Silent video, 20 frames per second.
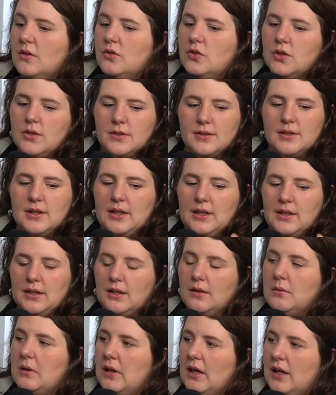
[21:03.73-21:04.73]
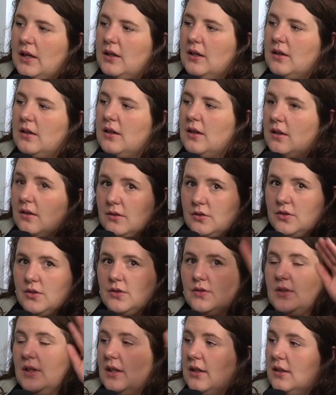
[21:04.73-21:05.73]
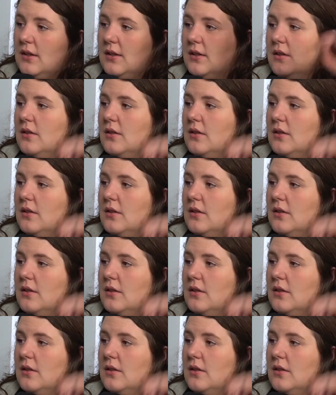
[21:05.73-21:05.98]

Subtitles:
Just like, just like...